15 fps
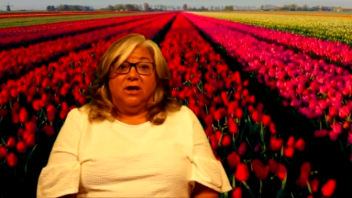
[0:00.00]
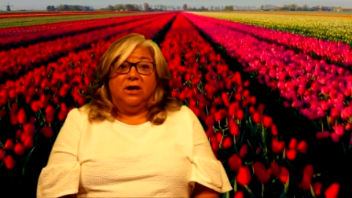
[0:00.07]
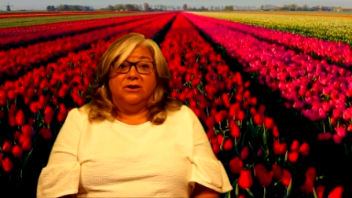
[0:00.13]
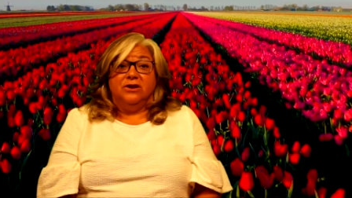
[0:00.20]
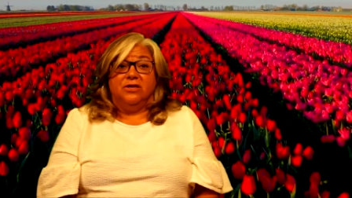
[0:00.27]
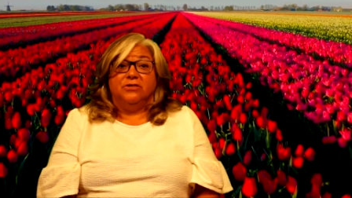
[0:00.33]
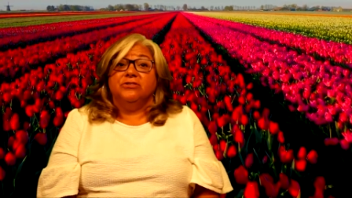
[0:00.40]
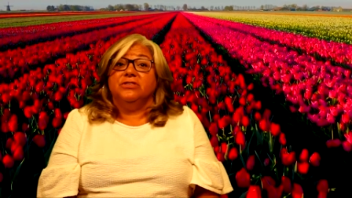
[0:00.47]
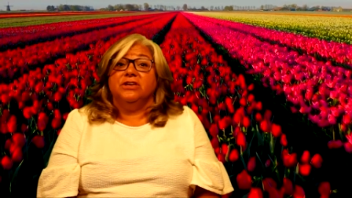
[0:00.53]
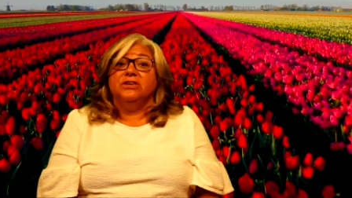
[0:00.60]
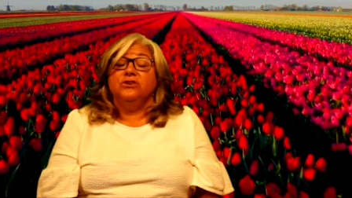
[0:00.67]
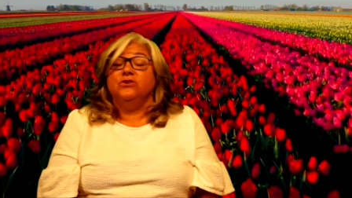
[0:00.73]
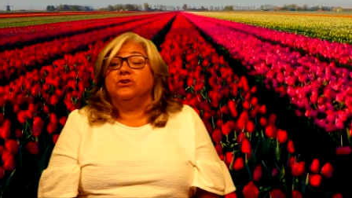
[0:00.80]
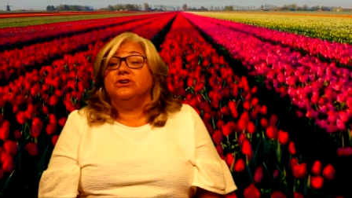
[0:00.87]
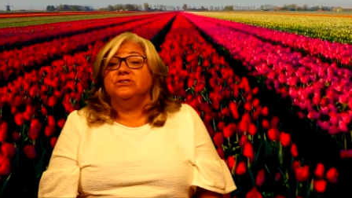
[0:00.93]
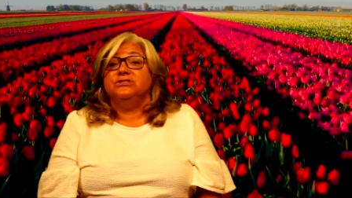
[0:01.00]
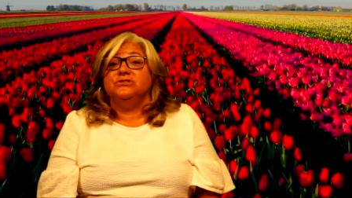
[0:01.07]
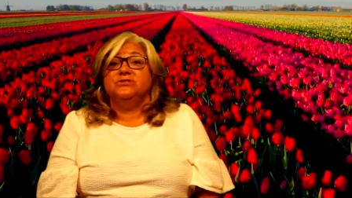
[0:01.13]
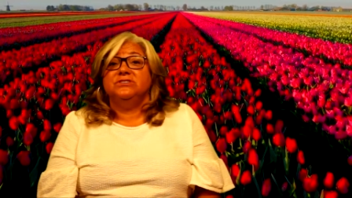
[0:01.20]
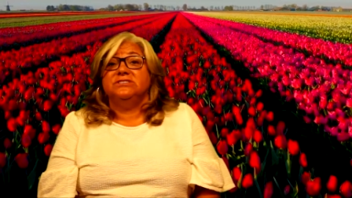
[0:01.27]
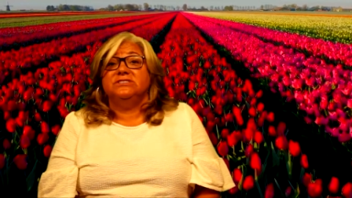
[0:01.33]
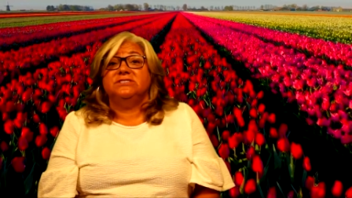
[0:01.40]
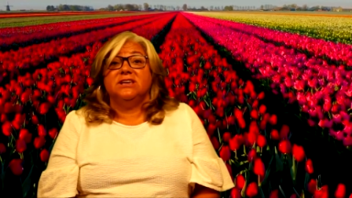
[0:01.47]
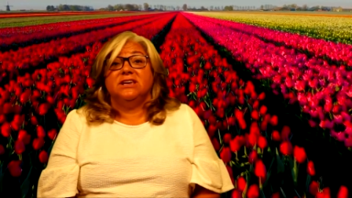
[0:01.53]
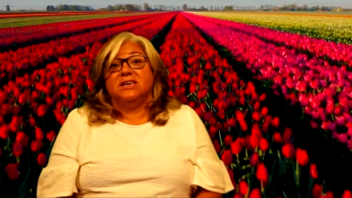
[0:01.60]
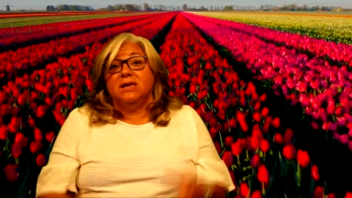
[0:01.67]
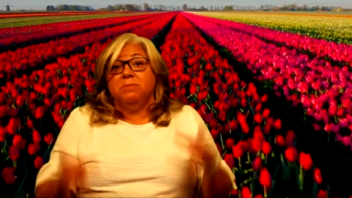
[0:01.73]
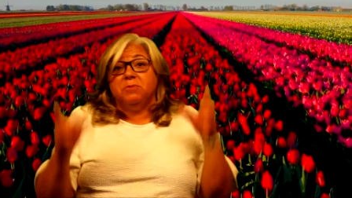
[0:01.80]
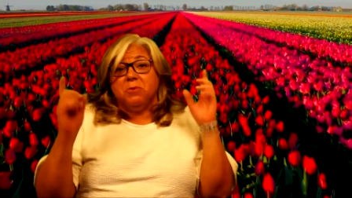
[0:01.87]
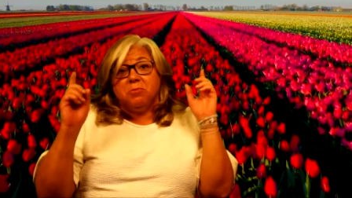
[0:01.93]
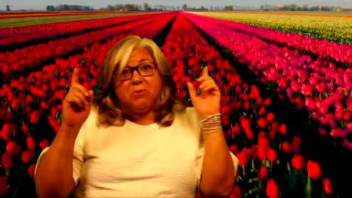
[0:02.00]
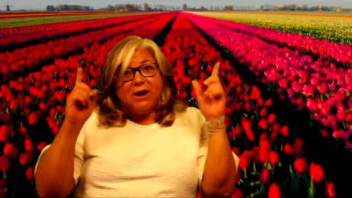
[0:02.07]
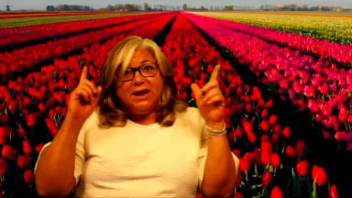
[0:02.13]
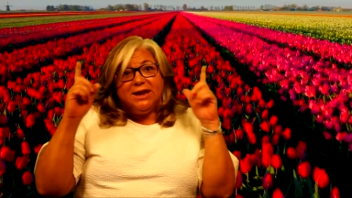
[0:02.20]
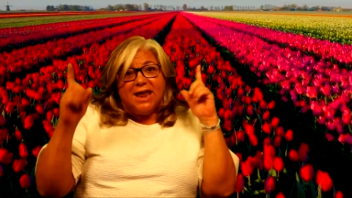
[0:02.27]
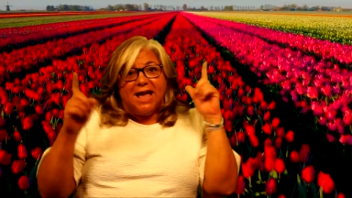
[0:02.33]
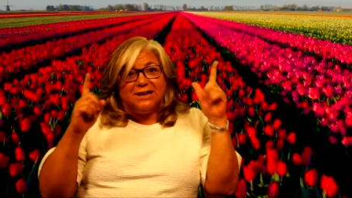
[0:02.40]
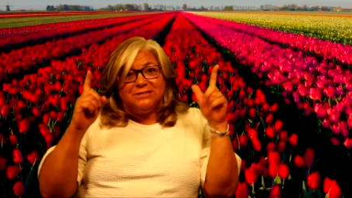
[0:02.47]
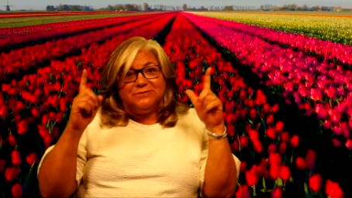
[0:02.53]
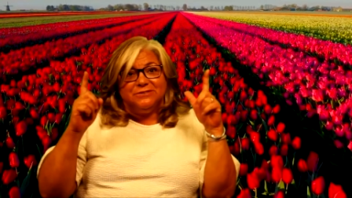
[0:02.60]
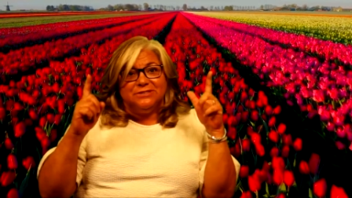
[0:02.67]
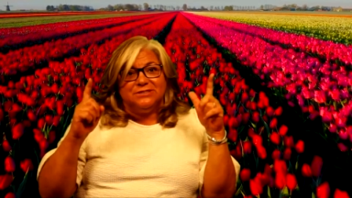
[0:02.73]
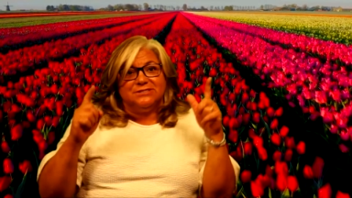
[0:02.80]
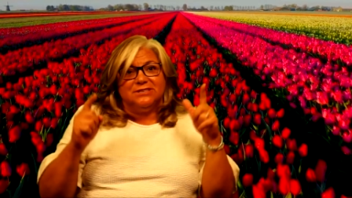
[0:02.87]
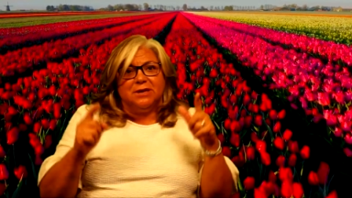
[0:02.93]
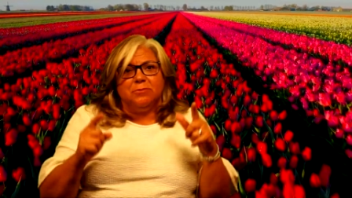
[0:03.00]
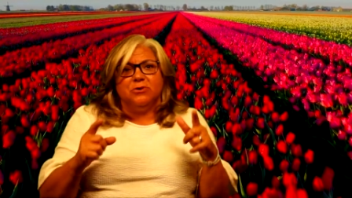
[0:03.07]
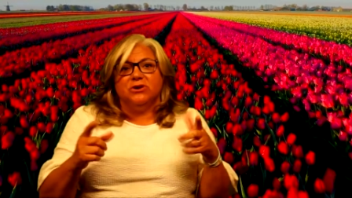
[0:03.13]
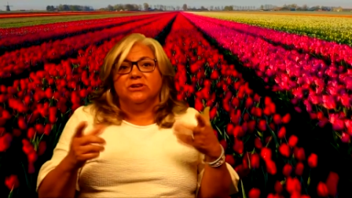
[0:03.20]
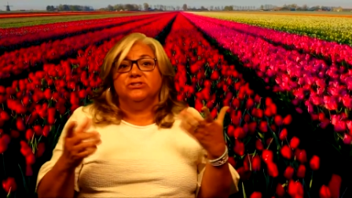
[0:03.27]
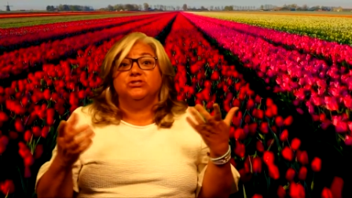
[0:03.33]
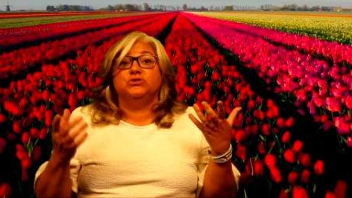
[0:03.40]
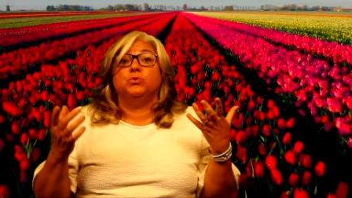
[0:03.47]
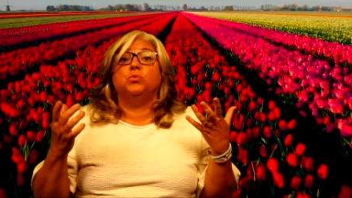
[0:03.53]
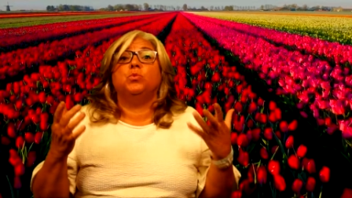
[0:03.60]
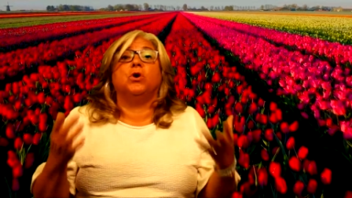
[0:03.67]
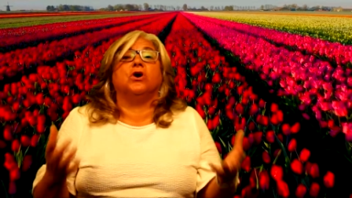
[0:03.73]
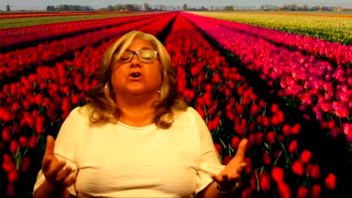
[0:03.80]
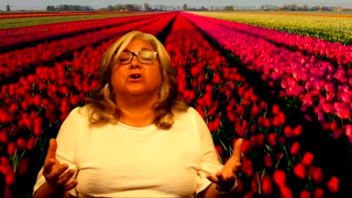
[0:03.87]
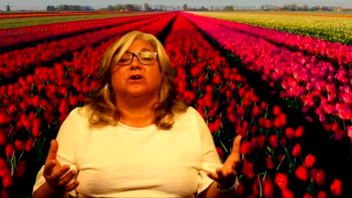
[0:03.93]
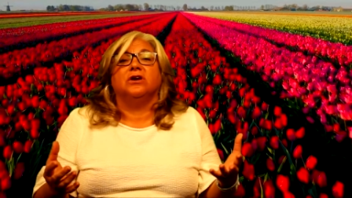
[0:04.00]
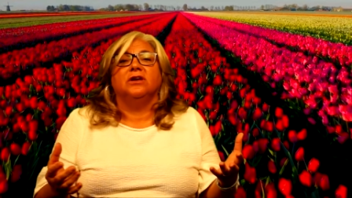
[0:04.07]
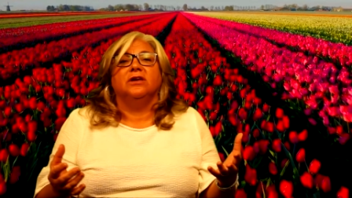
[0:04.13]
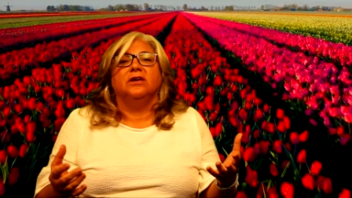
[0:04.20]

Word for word: Another thing you can do to stick, keep your brain active in the summer is to work.